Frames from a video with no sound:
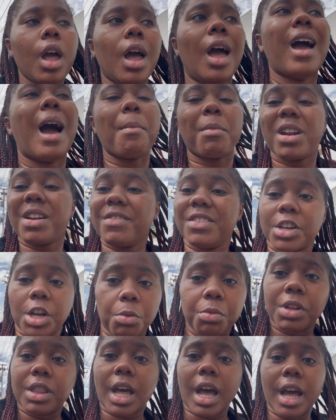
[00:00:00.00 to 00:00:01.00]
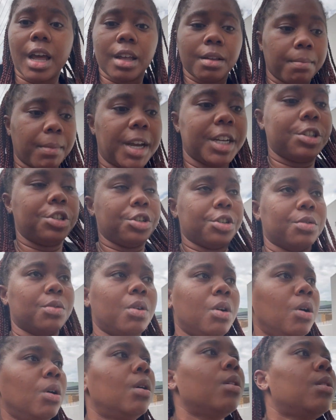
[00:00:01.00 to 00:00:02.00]
I'm not even done with that, mind you.
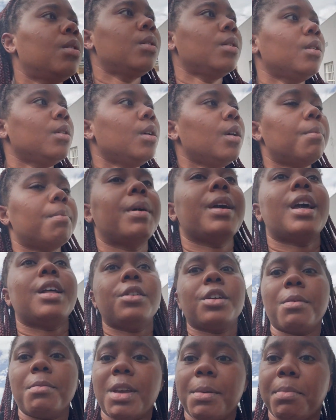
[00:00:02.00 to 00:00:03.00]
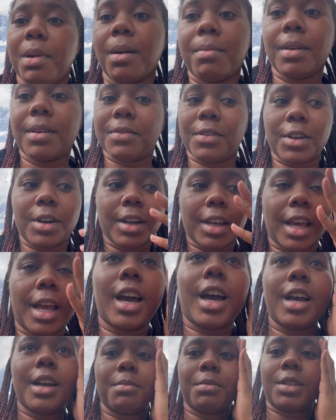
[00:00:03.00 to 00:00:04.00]
But yeah, look at me public vlogging.
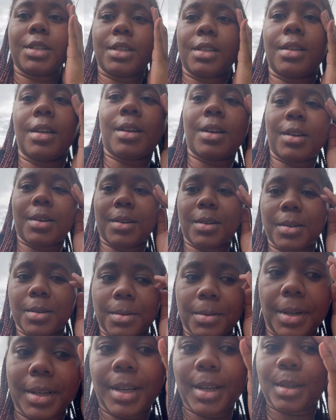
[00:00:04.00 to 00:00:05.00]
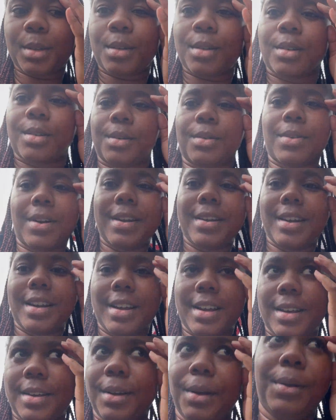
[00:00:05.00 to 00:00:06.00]
I am so anxious right
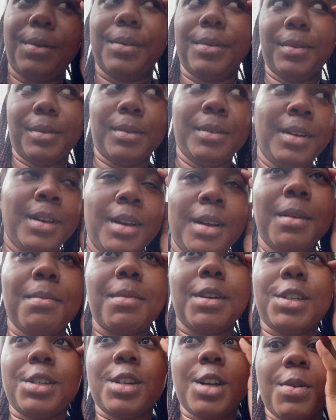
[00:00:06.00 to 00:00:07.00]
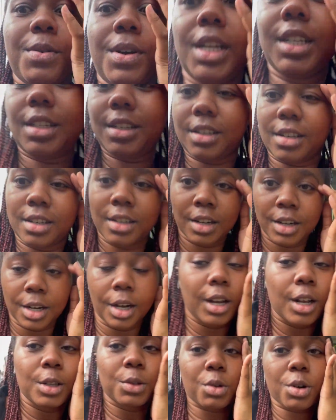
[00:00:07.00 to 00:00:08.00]
now, but you know what,
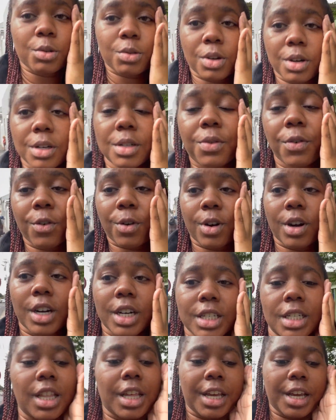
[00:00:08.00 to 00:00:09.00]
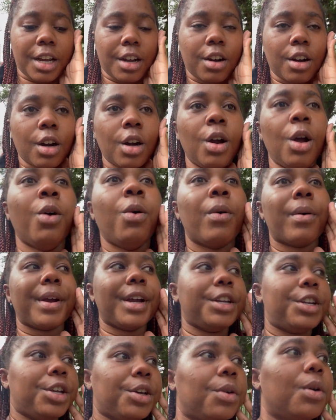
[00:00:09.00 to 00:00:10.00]
2024 is the year where you
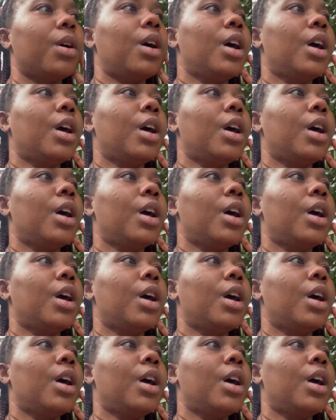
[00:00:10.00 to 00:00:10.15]
do